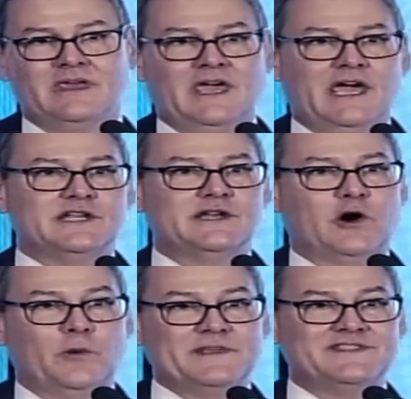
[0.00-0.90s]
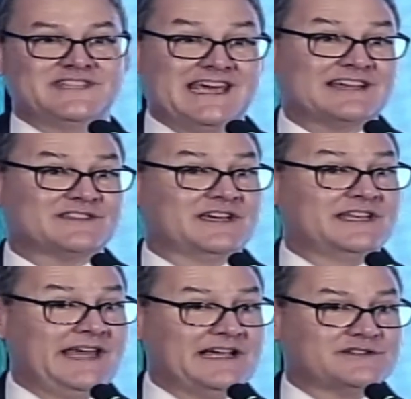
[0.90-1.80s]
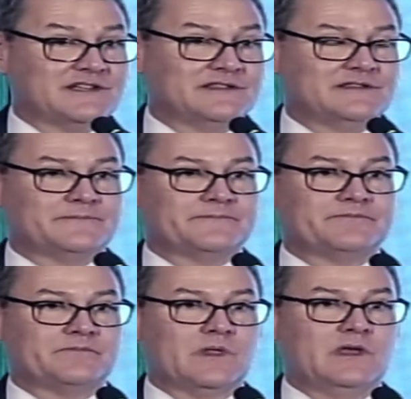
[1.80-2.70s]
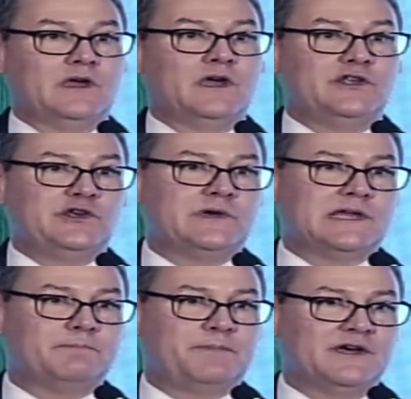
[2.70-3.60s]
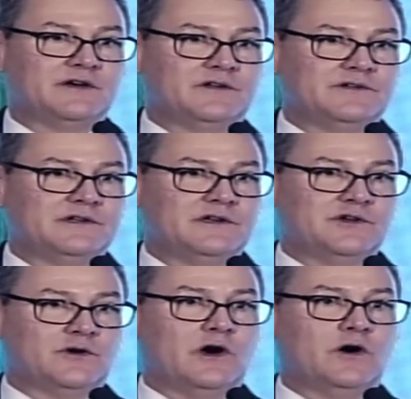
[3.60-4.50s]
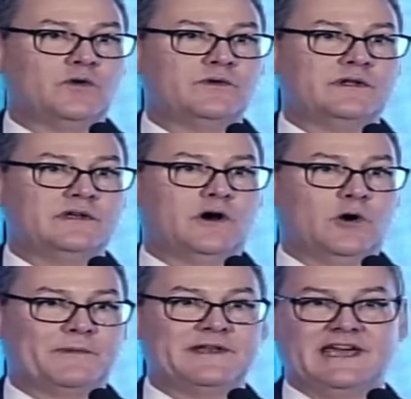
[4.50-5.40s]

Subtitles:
And in OpenStax Connections, you can build your own open